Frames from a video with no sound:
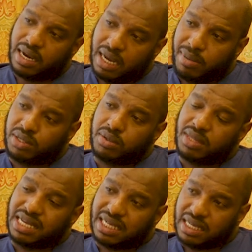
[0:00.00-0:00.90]
Number two,
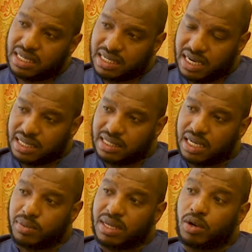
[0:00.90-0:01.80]
there are certain drugs
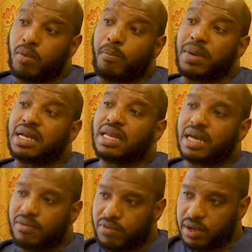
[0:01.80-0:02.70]
that we
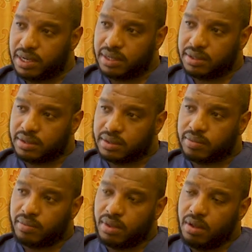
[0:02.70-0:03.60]
completely avoid
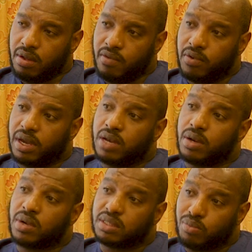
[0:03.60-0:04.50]
for
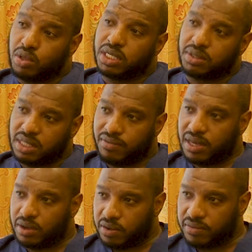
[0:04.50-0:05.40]
anyone who has moderate to
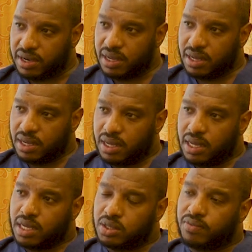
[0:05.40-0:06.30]
severe COVID.
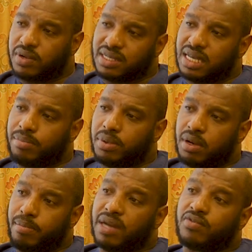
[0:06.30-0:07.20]
So for
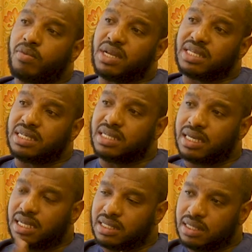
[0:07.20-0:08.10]
example, metformin is a
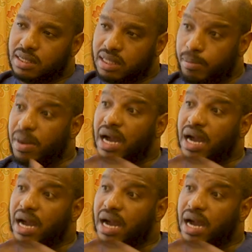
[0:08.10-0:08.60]
drug that's the